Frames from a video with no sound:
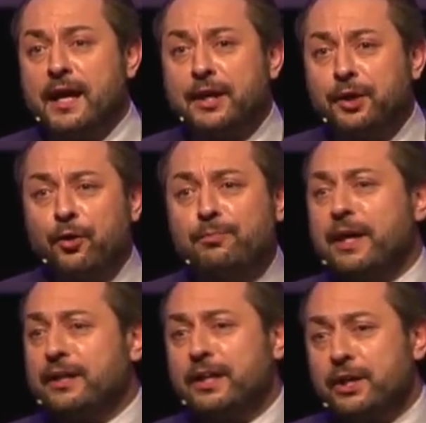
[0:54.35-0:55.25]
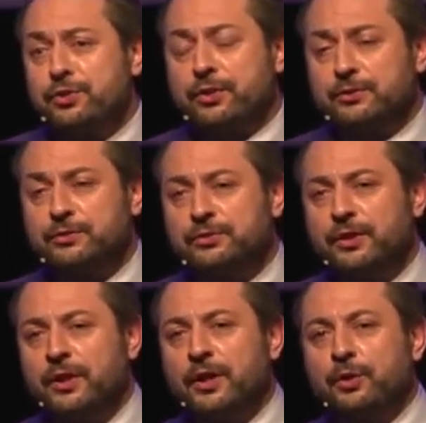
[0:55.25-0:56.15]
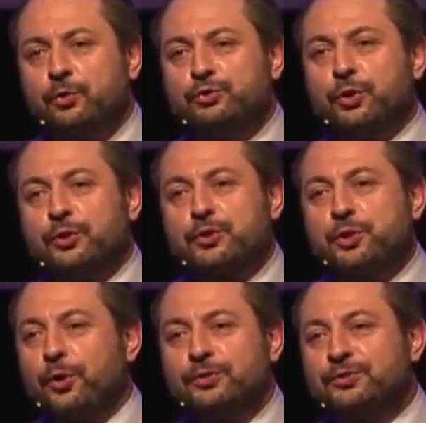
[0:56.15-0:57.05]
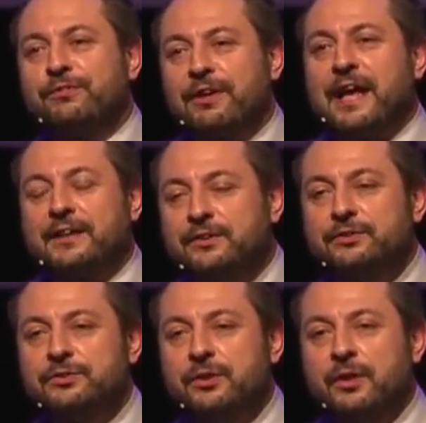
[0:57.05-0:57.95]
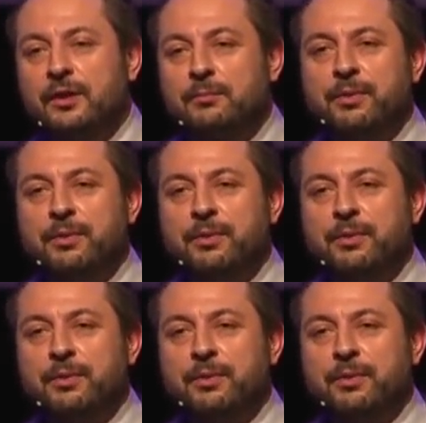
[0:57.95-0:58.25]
And I know many nations who's got tons of lands,